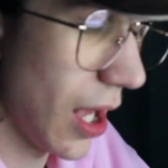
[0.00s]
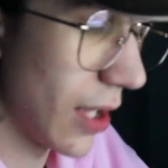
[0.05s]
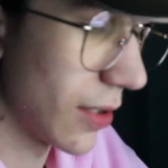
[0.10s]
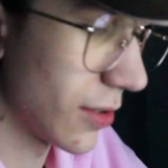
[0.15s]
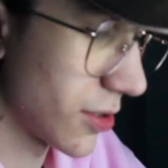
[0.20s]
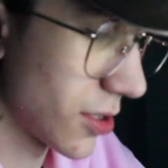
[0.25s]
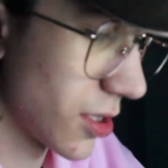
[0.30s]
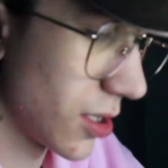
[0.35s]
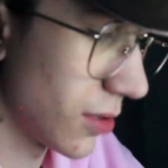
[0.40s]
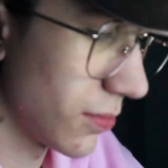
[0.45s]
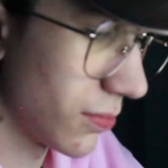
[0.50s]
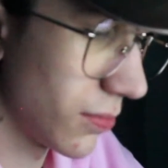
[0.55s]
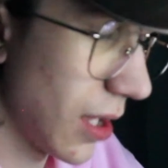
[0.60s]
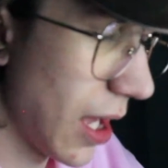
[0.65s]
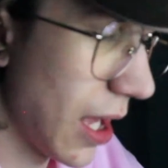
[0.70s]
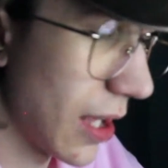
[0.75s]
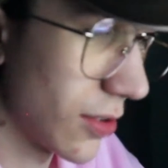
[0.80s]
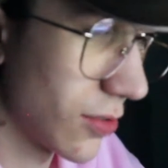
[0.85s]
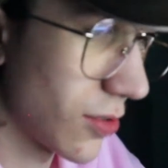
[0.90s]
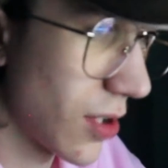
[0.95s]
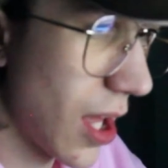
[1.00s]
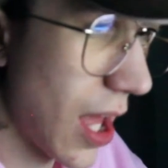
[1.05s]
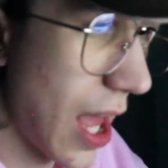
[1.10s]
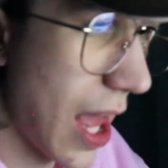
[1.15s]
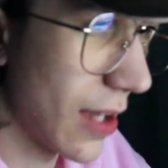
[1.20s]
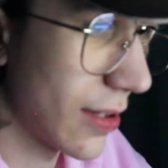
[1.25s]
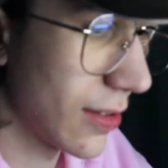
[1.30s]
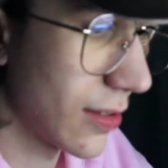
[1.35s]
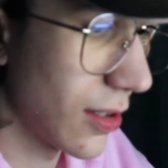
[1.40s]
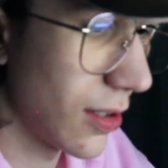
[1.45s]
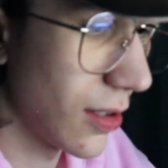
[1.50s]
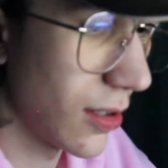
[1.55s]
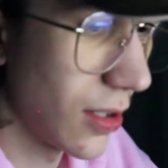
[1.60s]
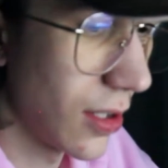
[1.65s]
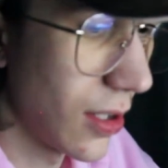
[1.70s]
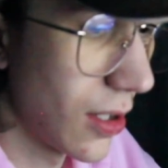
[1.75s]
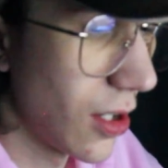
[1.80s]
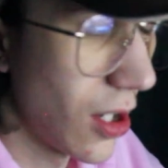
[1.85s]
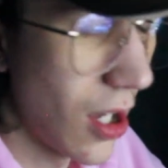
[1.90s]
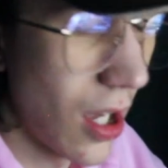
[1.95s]
Astra, Asta, Asta,
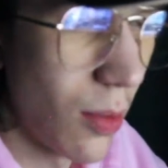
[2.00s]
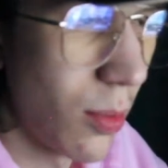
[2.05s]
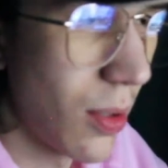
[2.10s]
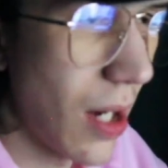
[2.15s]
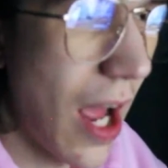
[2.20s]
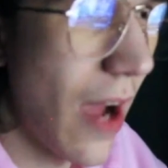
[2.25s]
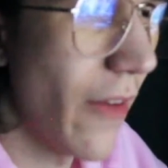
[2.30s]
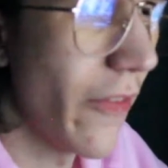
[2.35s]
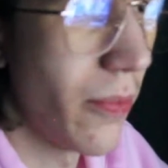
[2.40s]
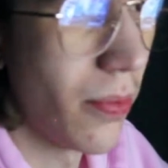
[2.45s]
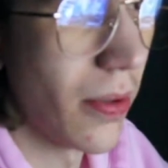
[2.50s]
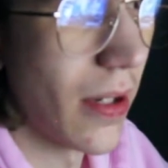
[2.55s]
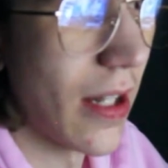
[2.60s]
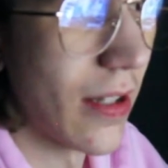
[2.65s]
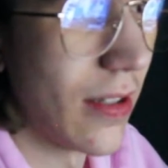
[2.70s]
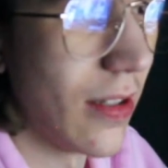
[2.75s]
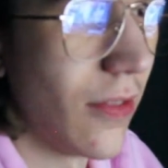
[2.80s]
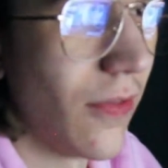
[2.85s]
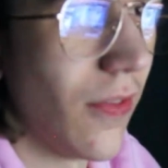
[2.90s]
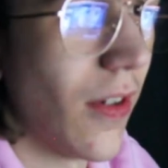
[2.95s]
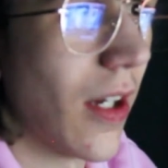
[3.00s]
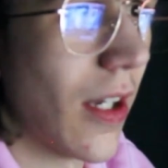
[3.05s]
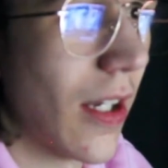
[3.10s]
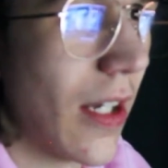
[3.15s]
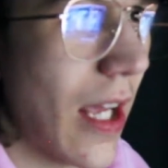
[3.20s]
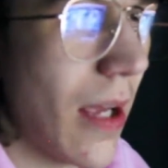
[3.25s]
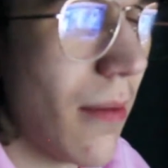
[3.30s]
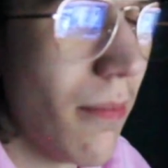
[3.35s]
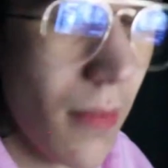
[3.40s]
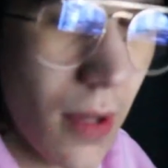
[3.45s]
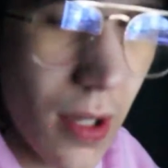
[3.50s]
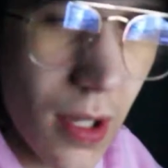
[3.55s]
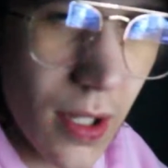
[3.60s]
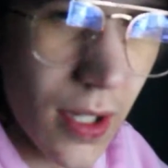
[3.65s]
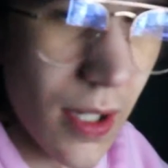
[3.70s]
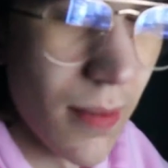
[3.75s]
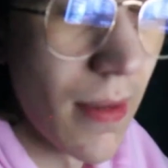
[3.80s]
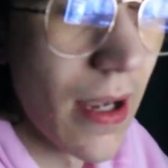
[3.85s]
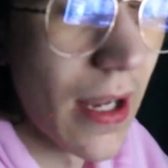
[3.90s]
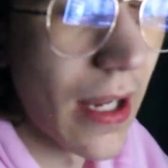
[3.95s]
what, have you pronounced his fucking name?
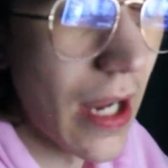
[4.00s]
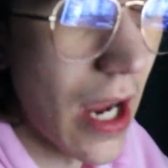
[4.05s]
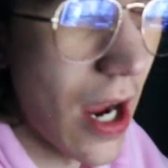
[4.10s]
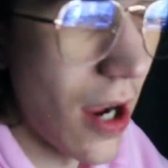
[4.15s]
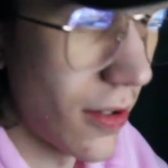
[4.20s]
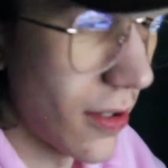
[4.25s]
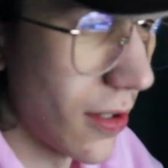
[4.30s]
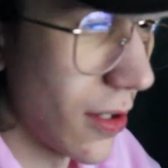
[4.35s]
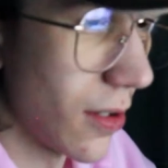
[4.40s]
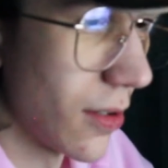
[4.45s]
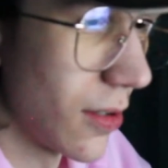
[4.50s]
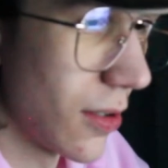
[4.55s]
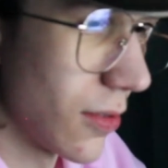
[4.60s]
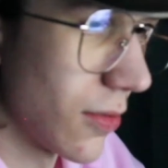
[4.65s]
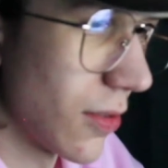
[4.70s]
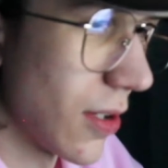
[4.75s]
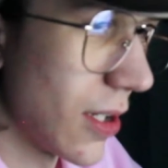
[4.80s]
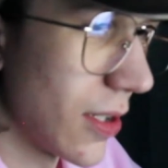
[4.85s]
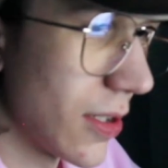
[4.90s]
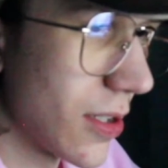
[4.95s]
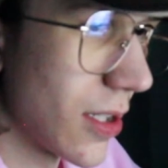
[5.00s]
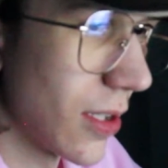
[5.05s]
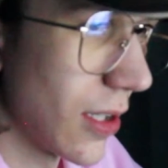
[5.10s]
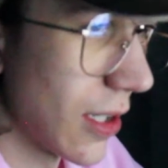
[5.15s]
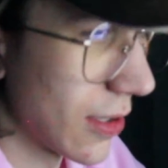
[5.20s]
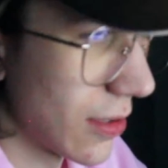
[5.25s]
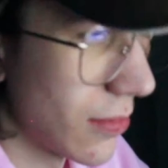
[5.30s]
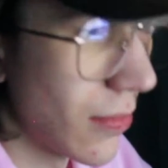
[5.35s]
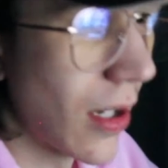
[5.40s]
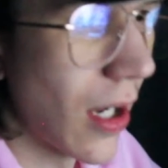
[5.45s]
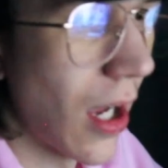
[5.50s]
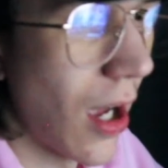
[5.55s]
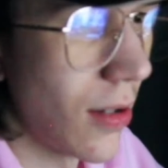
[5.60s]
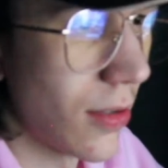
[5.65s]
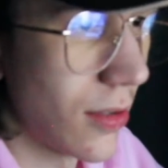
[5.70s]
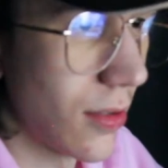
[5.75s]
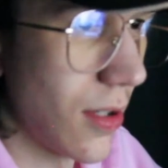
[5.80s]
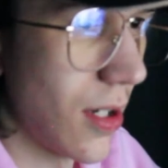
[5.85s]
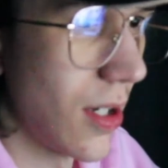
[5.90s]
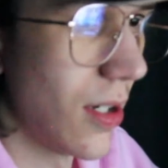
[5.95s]
The main character, right? She likes the main
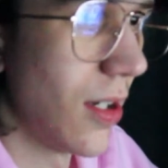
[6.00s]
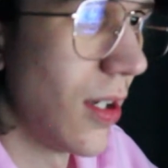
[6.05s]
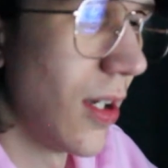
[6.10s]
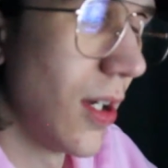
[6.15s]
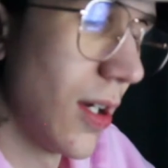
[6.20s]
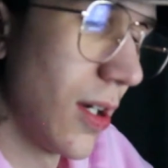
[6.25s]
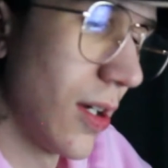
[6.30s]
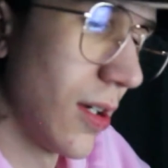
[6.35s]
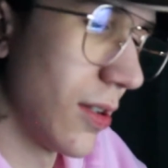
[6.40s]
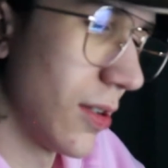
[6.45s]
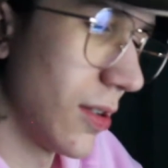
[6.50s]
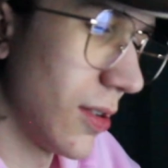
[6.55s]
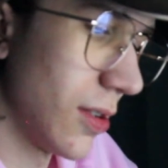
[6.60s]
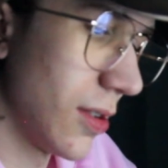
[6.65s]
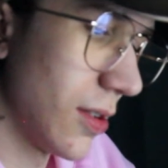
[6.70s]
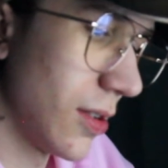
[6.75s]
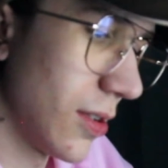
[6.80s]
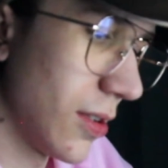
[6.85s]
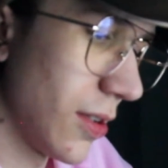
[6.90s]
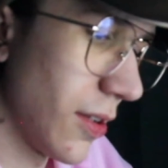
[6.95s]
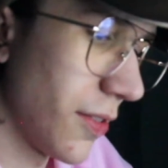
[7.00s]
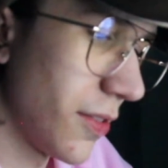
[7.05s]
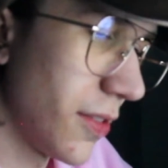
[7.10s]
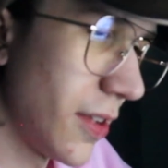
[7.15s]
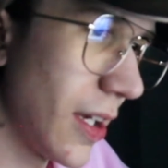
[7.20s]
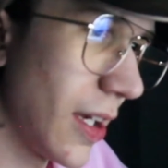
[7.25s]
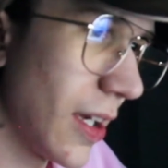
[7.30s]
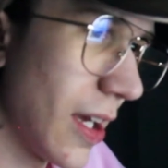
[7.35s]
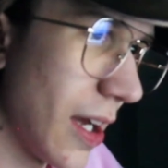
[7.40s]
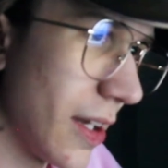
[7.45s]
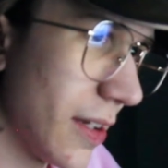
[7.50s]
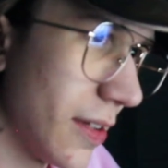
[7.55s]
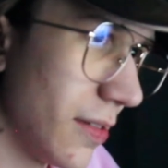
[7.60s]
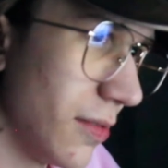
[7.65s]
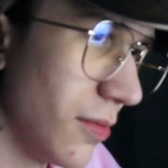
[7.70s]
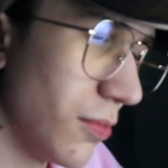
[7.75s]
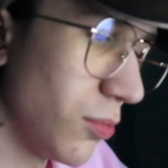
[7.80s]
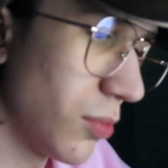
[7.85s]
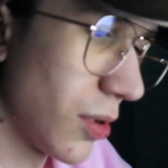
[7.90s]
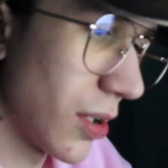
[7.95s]
character, right? Uh, the thing I,
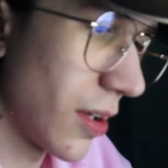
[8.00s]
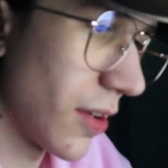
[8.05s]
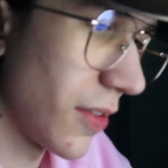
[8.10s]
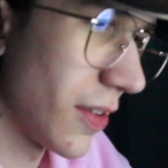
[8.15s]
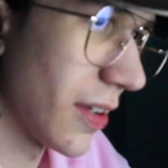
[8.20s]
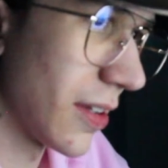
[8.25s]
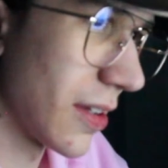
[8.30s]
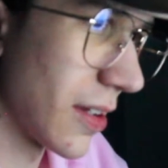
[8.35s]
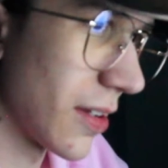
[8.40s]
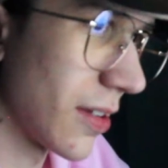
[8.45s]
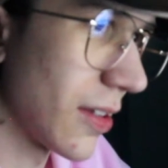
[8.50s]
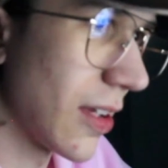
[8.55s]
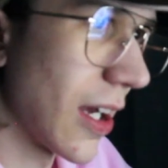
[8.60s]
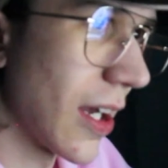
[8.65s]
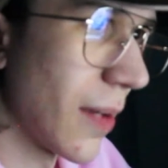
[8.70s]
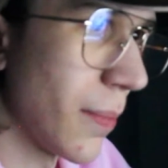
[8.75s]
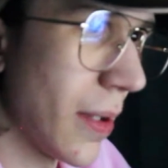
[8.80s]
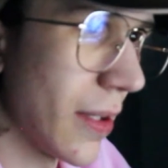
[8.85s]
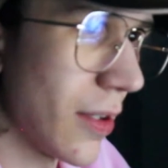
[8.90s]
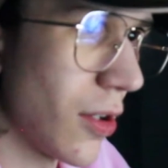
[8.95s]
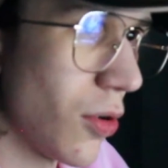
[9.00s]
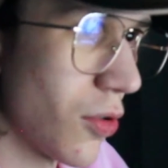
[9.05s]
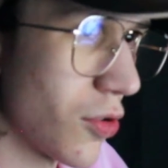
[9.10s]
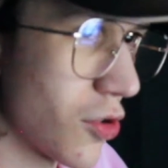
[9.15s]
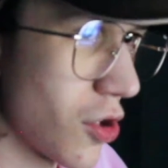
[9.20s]
one of the things I dislike about the whole